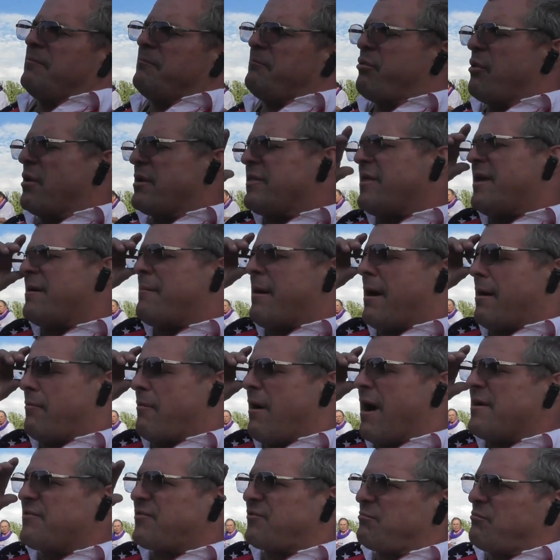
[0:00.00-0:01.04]
Moved to
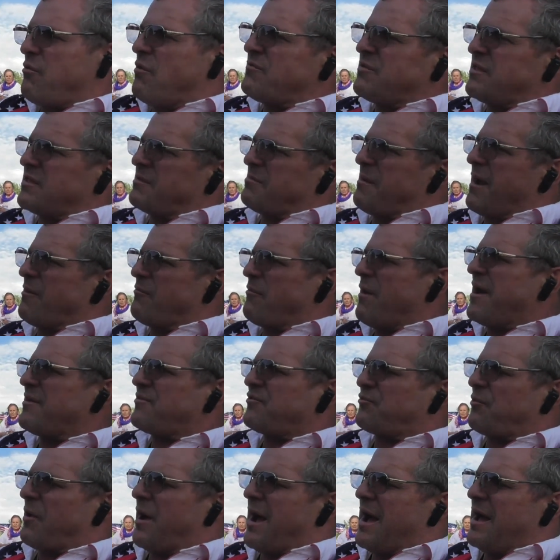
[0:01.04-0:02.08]
my
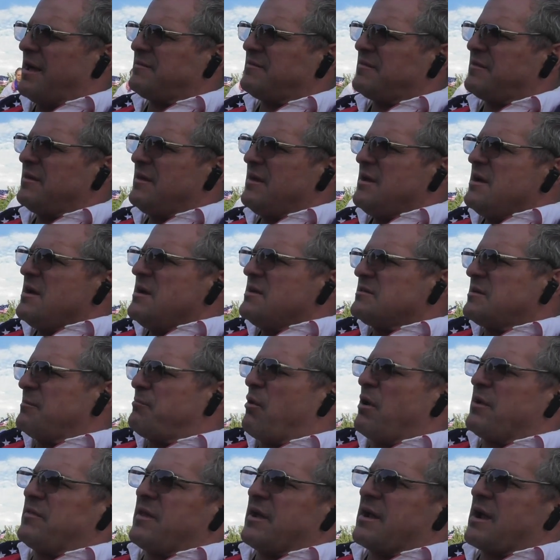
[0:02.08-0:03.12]
restaurant,
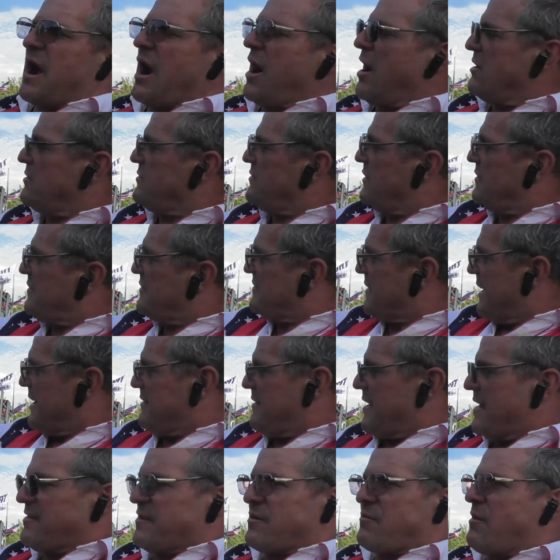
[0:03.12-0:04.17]
put in the garden and set
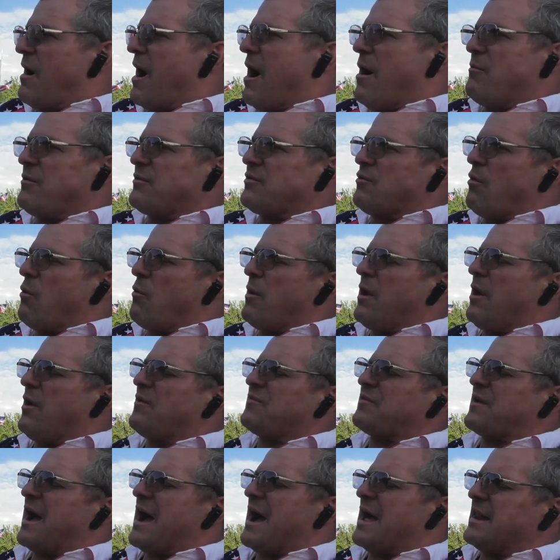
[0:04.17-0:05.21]
it on the ground with no
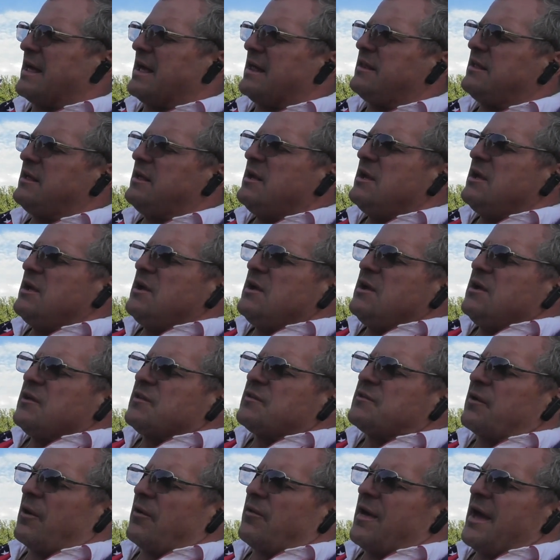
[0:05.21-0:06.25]
wheels on it
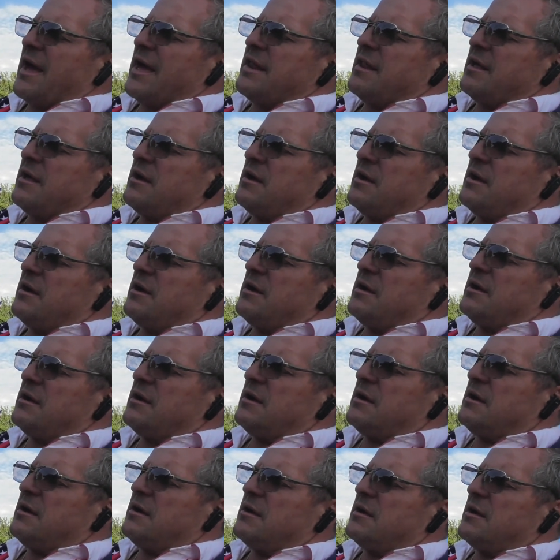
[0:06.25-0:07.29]
so that
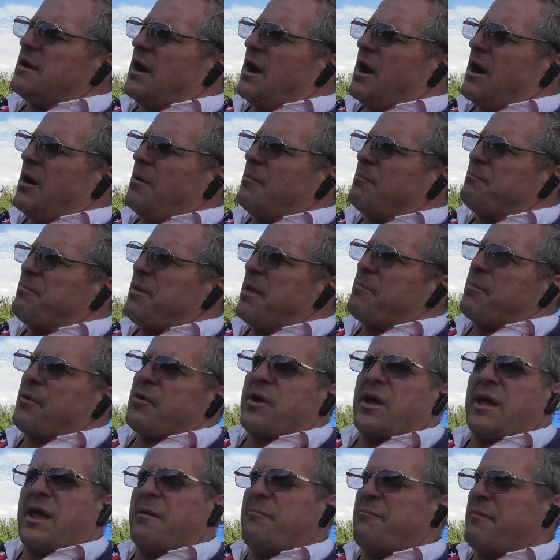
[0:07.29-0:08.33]
people
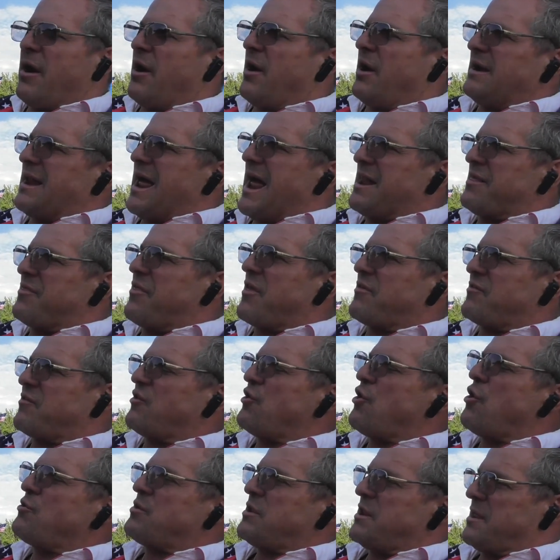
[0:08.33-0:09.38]
could get married on it. There's
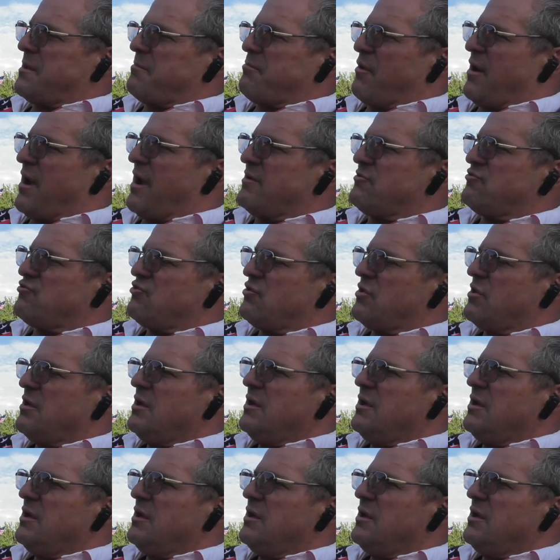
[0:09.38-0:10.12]
a Unity Bridge.